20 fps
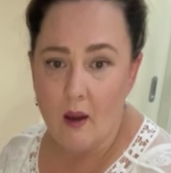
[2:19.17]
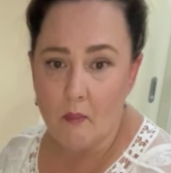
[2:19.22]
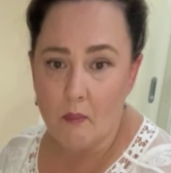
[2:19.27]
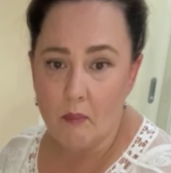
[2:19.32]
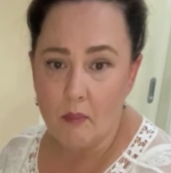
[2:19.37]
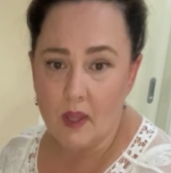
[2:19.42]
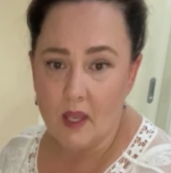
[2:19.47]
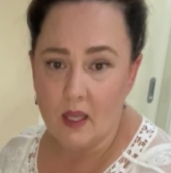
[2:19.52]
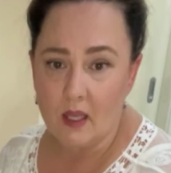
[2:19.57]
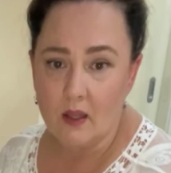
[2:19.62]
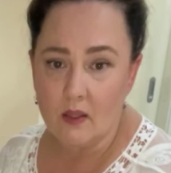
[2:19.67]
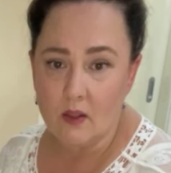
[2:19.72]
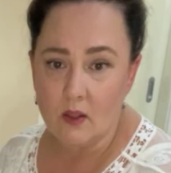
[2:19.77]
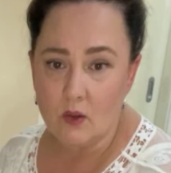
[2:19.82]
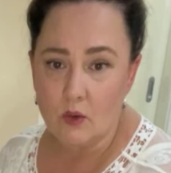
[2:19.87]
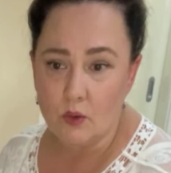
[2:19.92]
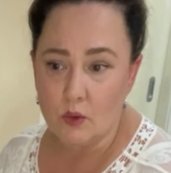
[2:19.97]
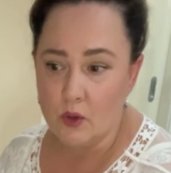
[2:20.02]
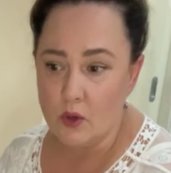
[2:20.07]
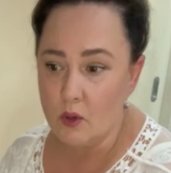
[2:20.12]
being in the
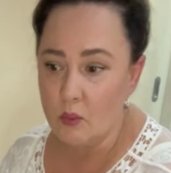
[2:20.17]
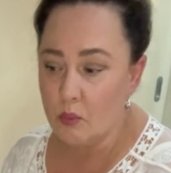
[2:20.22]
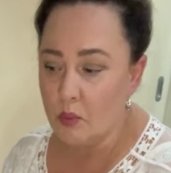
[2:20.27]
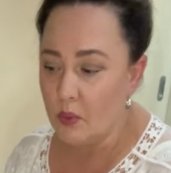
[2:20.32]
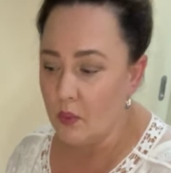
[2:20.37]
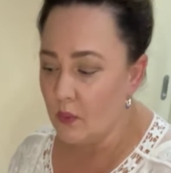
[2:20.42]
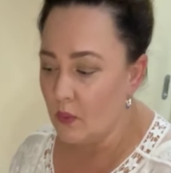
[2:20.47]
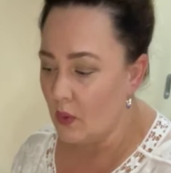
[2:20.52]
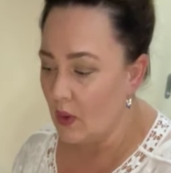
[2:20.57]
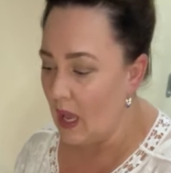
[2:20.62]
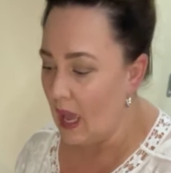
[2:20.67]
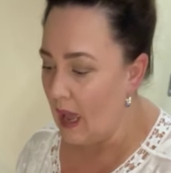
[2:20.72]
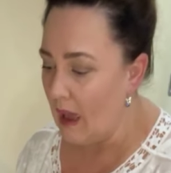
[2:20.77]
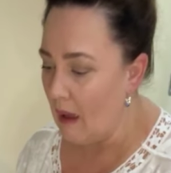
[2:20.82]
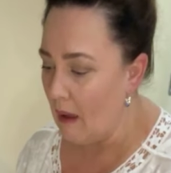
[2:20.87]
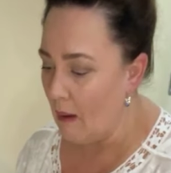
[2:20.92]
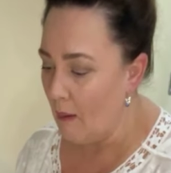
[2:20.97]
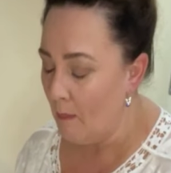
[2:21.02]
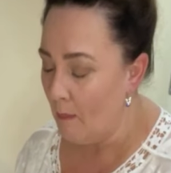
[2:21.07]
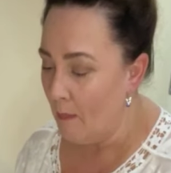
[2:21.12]
group
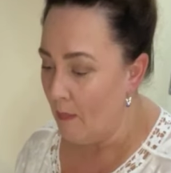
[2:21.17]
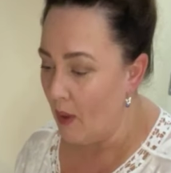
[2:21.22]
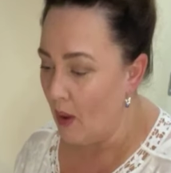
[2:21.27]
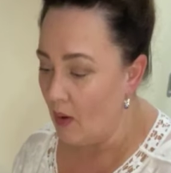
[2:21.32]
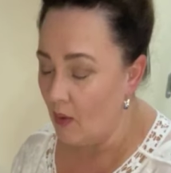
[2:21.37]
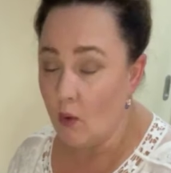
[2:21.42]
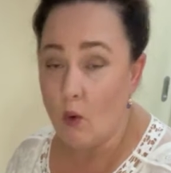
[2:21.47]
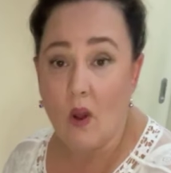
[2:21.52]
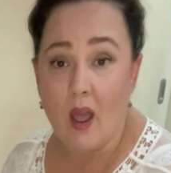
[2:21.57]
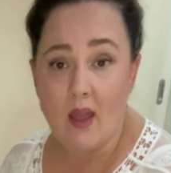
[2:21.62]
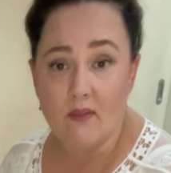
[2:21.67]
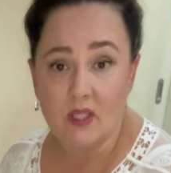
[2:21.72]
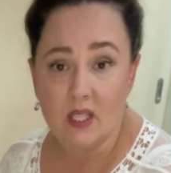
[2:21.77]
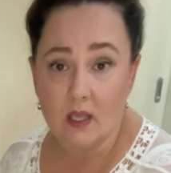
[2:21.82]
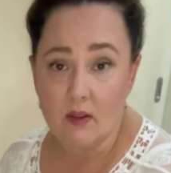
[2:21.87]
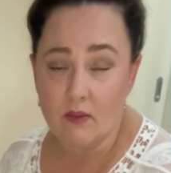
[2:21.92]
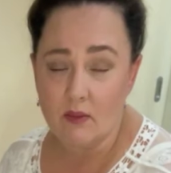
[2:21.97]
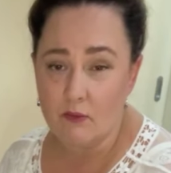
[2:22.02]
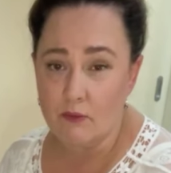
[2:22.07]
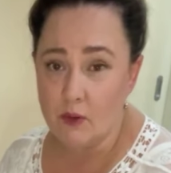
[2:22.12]
or having
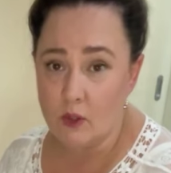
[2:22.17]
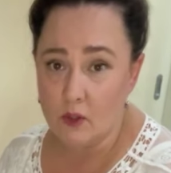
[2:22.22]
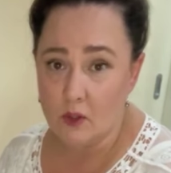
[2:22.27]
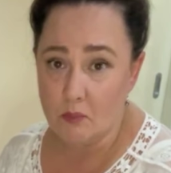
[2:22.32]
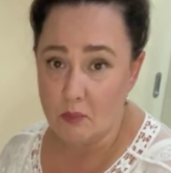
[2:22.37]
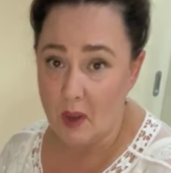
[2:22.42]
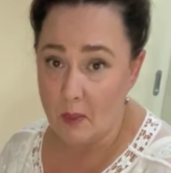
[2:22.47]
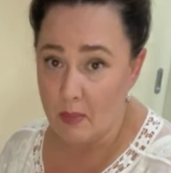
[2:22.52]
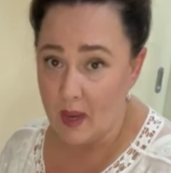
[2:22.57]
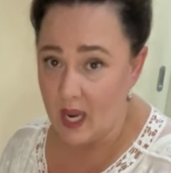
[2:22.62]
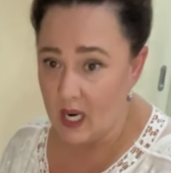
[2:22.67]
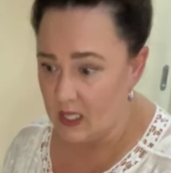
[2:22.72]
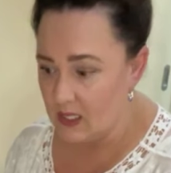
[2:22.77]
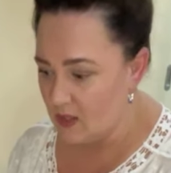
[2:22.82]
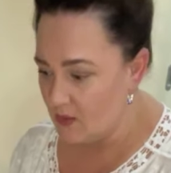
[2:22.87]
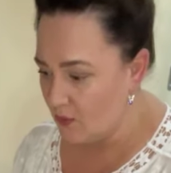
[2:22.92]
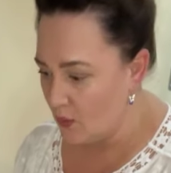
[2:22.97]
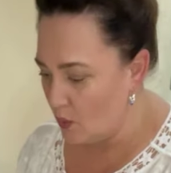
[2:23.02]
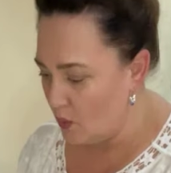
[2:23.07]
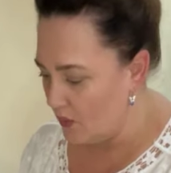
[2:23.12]
even followed my page
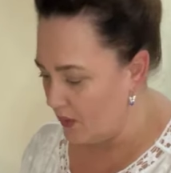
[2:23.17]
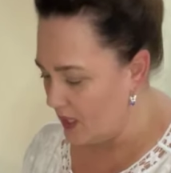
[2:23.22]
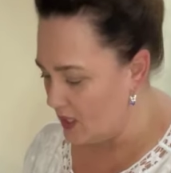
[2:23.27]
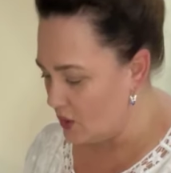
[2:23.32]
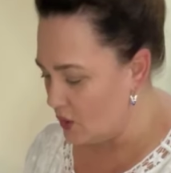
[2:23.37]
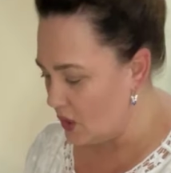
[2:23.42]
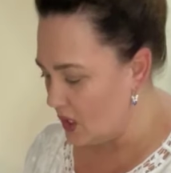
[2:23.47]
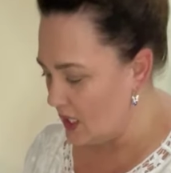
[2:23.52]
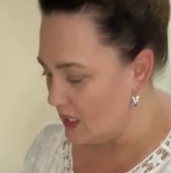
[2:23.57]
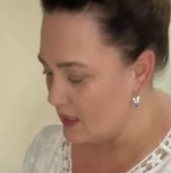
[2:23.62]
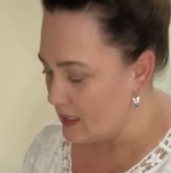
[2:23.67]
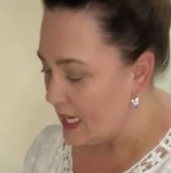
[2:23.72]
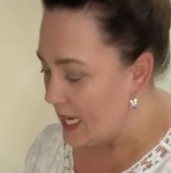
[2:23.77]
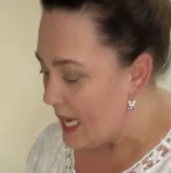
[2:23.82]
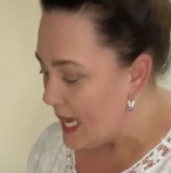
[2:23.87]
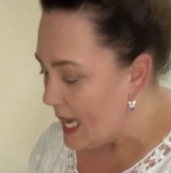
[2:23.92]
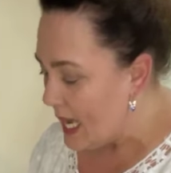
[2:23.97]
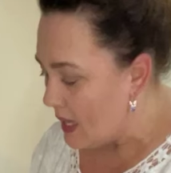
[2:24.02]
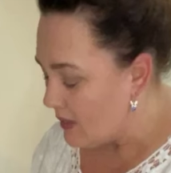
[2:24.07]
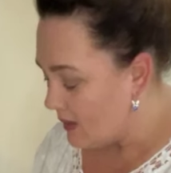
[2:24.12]
for all these years,
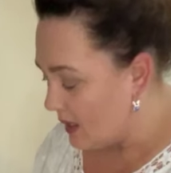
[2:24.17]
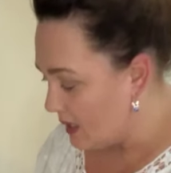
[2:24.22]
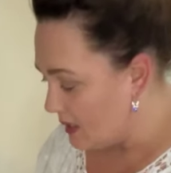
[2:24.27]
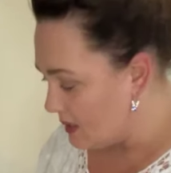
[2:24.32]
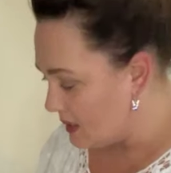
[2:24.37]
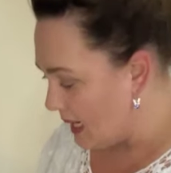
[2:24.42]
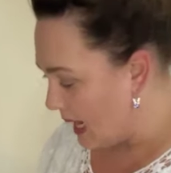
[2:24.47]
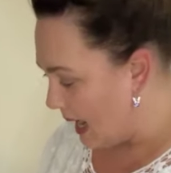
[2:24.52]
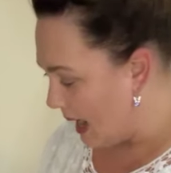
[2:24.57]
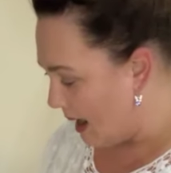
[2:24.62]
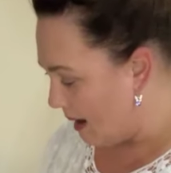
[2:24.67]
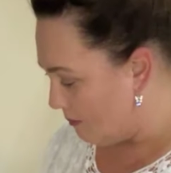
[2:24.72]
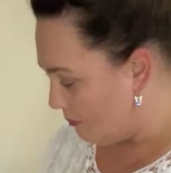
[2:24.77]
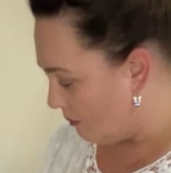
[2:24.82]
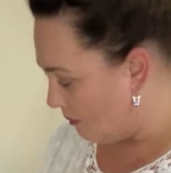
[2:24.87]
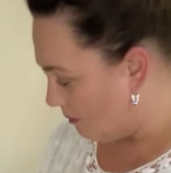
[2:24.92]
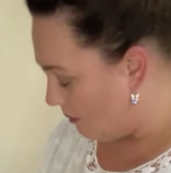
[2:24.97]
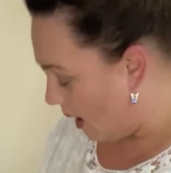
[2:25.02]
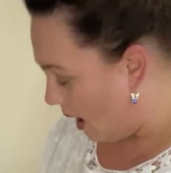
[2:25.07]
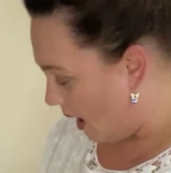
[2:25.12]
that
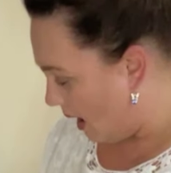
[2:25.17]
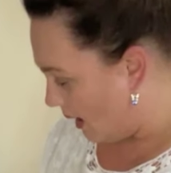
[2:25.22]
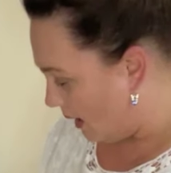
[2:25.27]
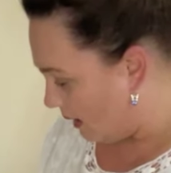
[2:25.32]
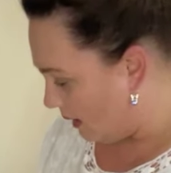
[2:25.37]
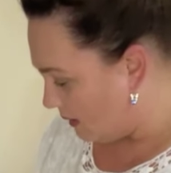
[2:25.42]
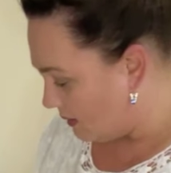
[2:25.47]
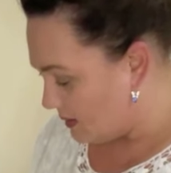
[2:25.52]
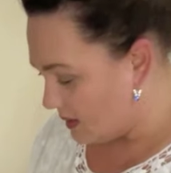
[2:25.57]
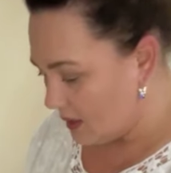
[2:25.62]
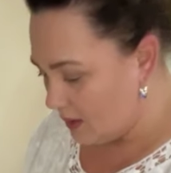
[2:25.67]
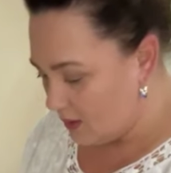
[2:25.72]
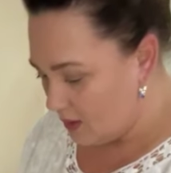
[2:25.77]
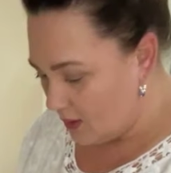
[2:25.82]
I did